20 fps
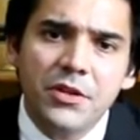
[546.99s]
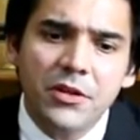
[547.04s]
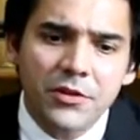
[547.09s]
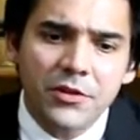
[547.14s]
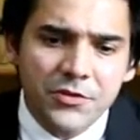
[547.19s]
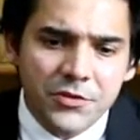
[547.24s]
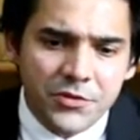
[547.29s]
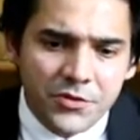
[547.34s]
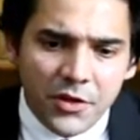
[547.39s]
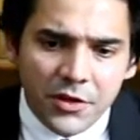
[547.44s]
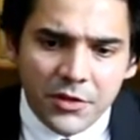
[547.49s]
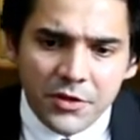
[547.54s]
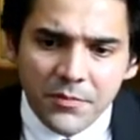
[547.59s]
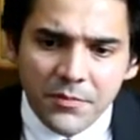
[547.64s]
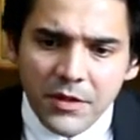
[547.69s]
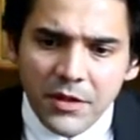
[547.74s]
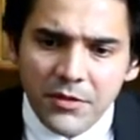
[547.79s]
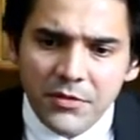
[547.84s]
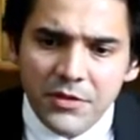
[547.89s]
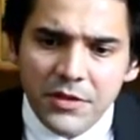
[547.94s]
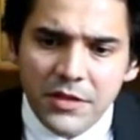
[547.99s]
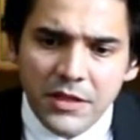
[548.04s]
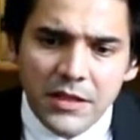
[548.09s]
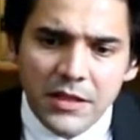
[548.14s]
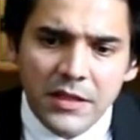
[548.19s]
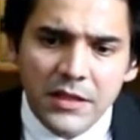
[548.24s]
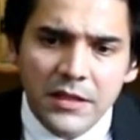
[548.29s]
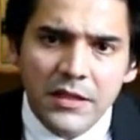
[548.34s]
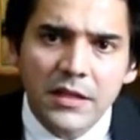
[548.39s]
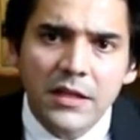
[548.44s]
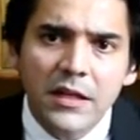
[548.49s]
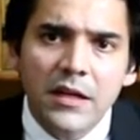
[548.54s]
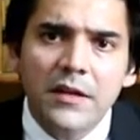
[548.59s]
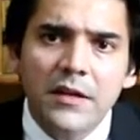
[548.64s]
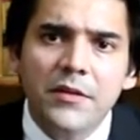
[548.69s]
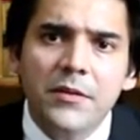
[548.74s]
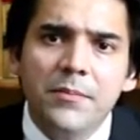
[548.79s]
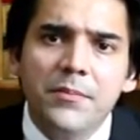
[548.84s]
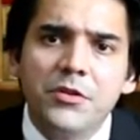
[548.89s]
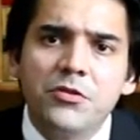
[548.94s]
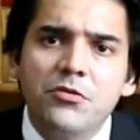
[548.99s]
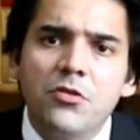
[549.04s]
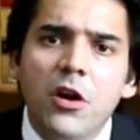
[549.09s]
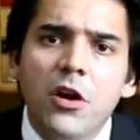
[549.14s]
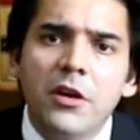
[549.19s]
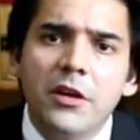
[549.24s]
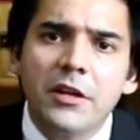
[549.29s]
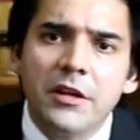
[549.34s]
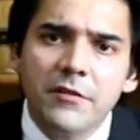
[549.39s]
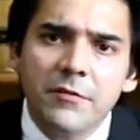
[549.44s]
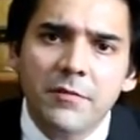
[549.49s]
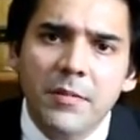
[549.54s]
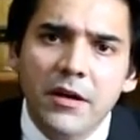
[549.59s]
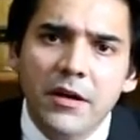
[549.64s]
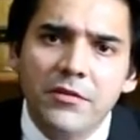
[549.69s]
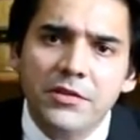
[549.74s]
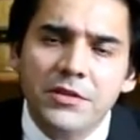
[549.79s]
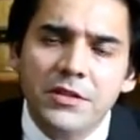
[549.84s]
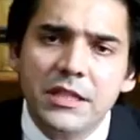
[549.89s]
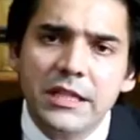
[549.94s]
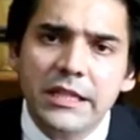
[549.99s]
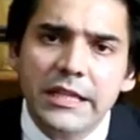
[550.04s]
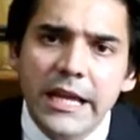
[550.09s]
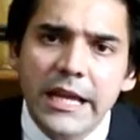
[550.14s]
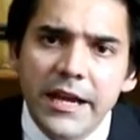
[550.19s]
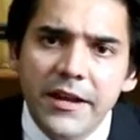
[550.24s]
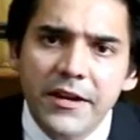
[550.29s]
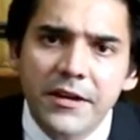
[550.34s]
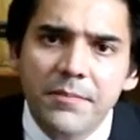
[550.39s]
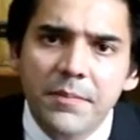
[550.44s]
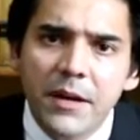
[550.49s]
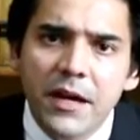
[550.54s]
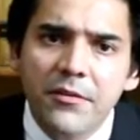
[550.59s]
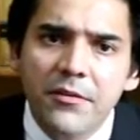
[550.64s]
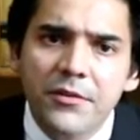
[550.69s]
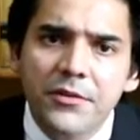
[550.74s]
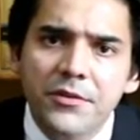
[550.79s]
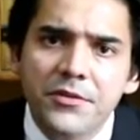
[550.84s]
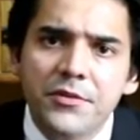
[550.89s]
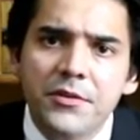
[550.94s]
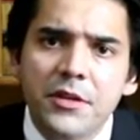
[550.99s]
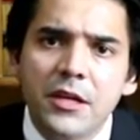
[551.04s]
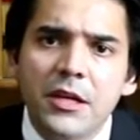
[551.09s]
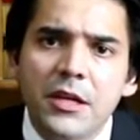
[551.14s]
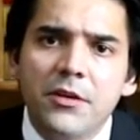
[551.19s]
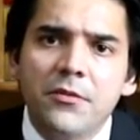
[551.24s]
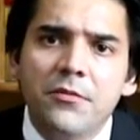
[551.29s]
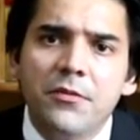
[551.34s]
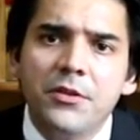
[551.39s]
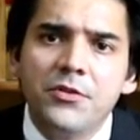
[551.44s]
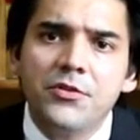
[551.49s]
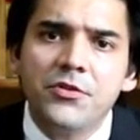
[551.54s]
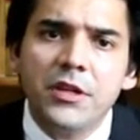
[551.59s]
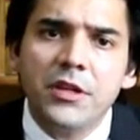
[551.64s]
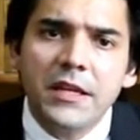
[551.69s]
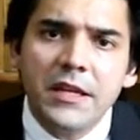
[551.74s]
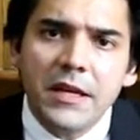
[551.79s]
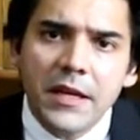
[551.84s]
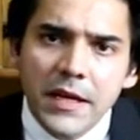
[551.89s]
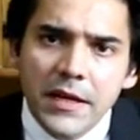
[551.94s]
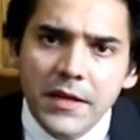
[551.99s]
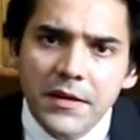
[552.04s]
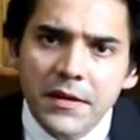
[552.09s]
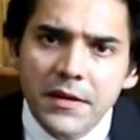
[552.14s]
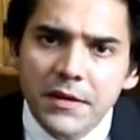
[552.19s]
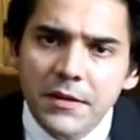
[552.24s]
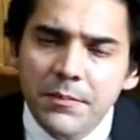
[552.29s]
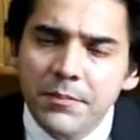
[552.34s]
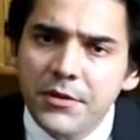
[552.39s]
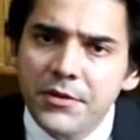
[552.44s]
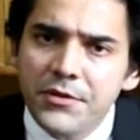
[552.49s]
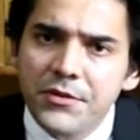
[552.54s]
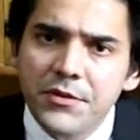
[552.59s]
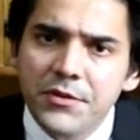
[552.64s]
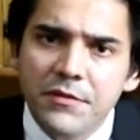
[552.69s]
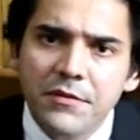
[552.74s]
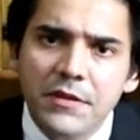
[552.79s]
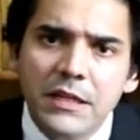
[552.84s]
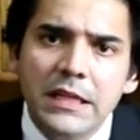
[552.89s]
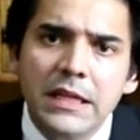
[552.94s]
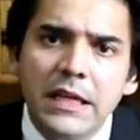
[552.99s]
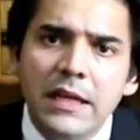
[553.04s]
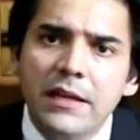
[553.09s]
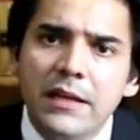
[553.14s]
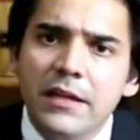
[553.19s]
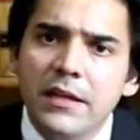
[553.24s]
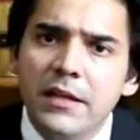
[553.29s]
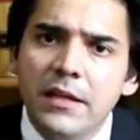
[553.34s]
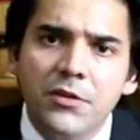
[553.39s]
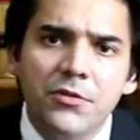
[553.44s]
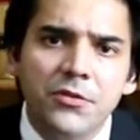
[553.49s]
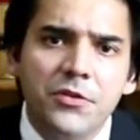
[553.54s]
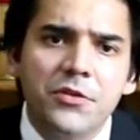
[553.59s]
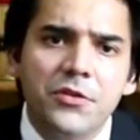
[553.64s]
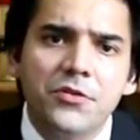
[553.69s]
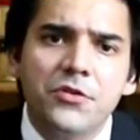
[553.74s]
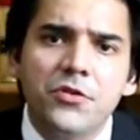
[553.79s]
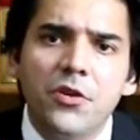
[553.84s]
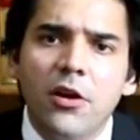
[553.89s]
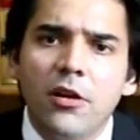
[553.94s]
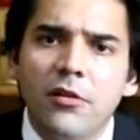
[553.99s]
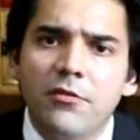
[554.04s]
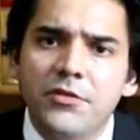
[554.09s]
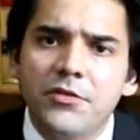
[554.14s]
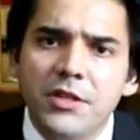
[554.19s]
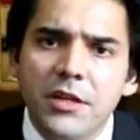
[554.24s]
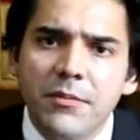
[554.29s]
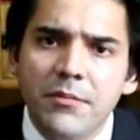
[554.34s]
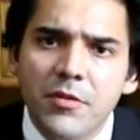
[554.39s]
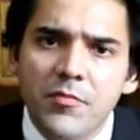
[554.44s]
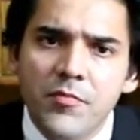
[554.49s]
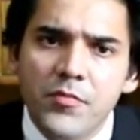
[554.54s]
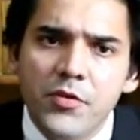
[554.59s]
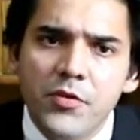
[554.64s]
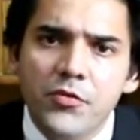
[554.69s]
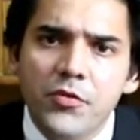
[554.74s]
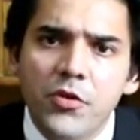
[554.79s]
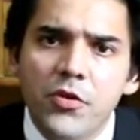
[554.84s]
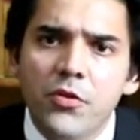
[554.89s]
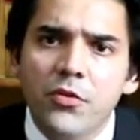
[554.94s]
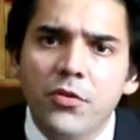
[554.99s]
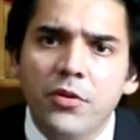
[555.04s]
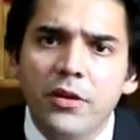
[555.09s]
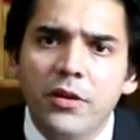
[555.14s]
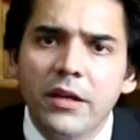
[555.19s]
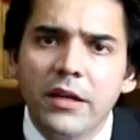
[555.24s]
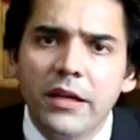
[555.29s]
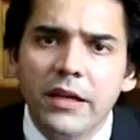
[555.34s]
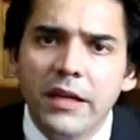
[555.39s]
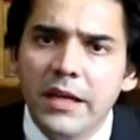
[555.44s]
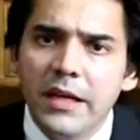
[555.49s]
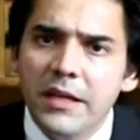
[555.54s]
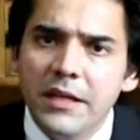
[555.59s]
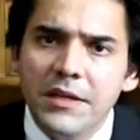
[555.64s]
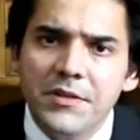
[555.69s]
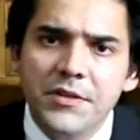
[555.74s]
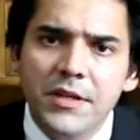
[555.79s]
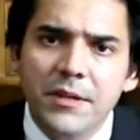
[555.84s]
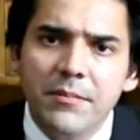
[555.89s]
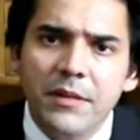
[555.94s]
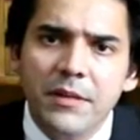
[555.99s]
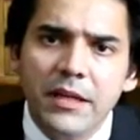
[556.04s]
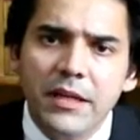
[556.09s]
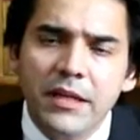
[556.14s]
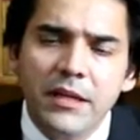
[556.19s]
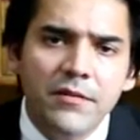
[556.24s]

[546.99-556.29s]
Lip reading: He also talked about the prerogative powers, the inherent powers which inhered in the person of the king, that he could dissolve, summon, prorogue any assembly.